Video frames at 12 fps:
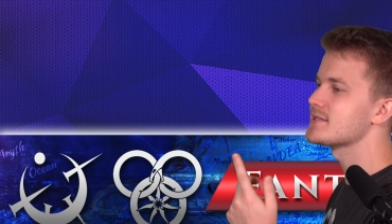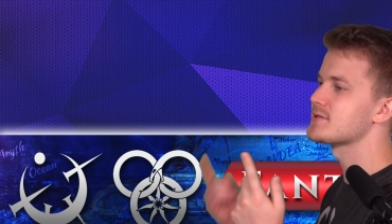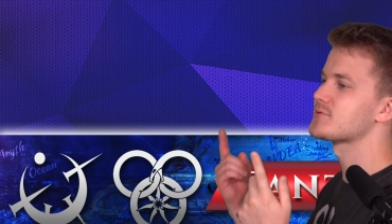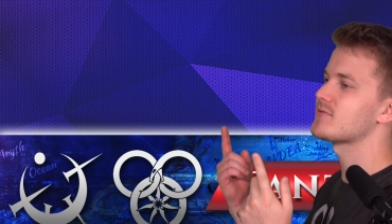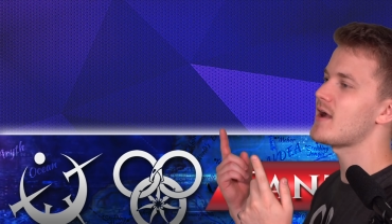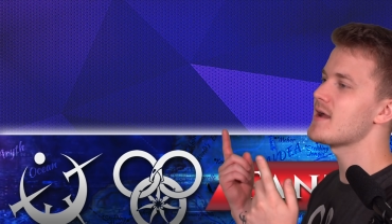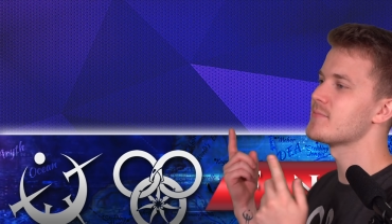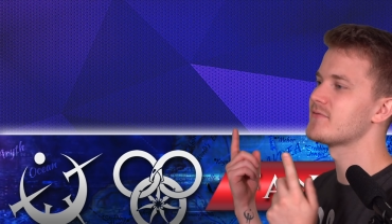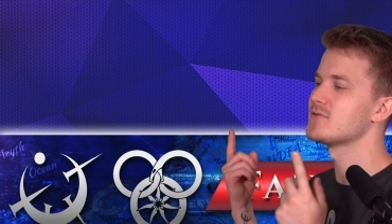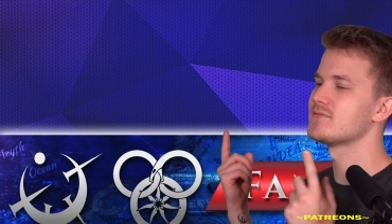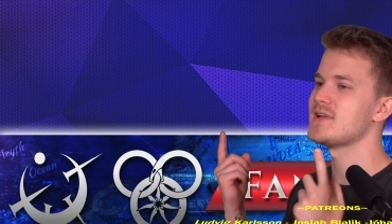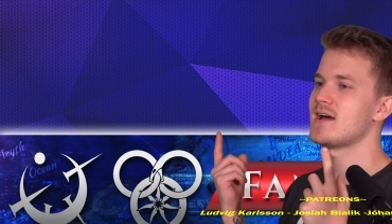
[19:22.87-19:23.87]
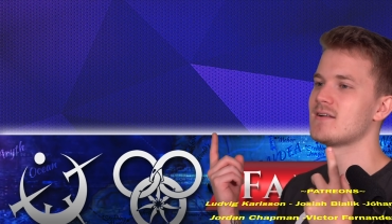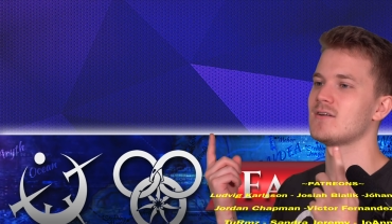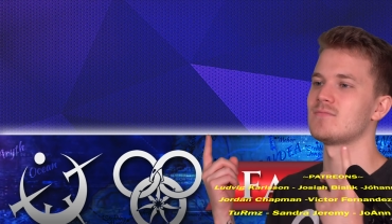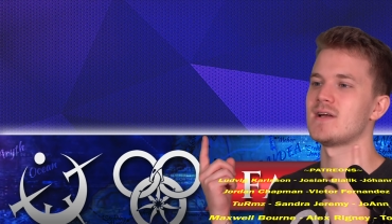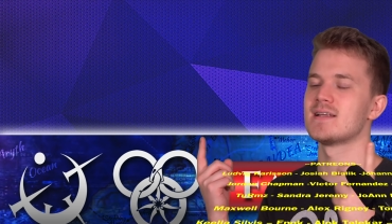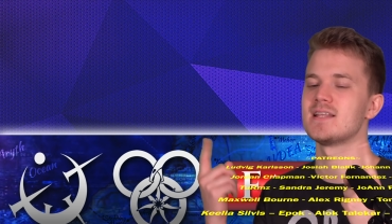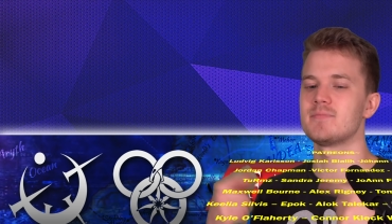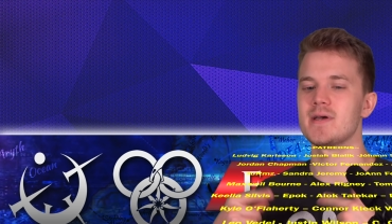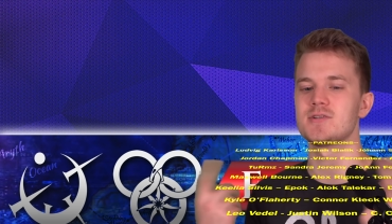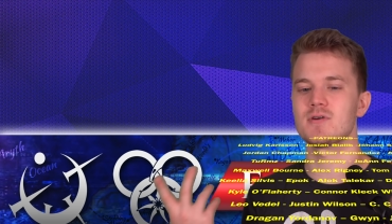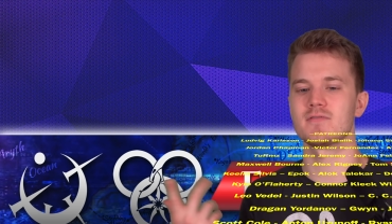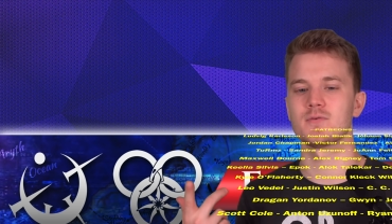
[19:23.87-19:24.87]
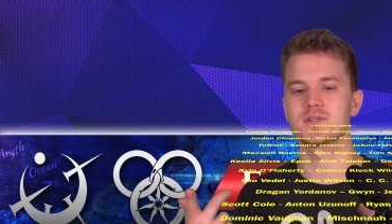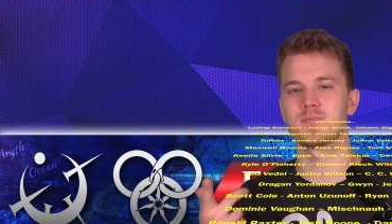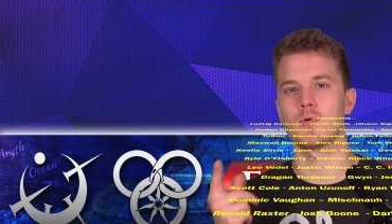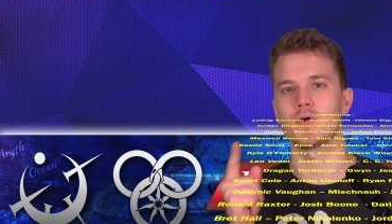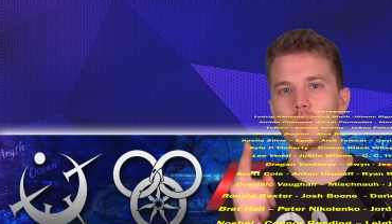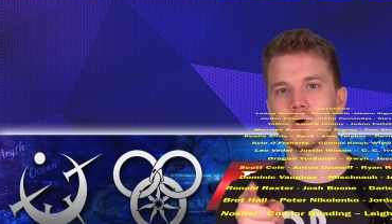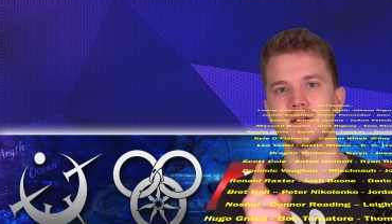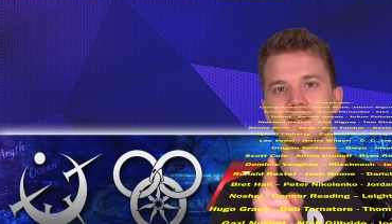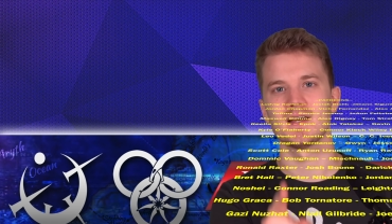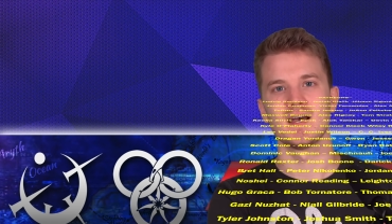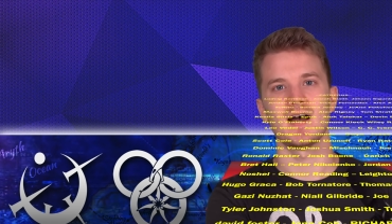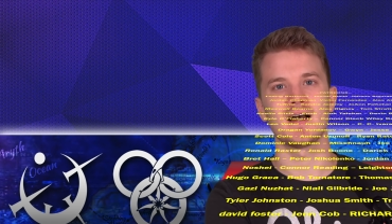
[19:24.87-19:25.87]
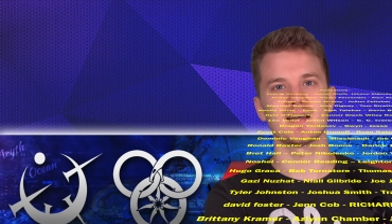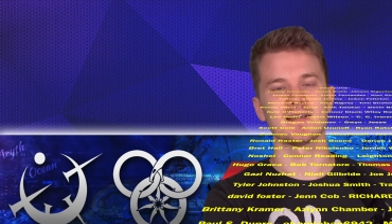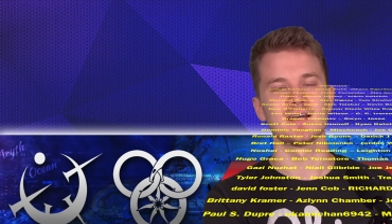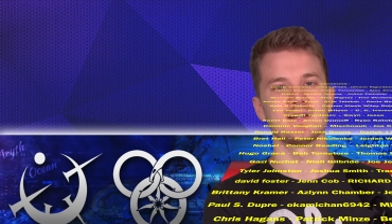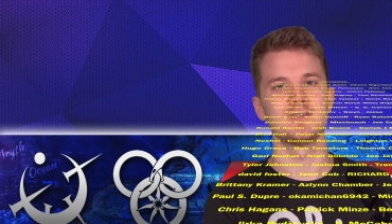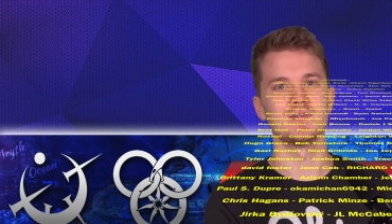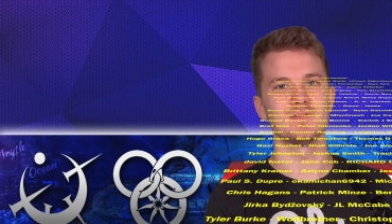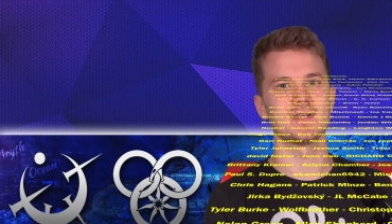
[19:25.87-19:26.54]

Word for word: and subscribe if you have not already. Hit the Patreon if you wanna support what I do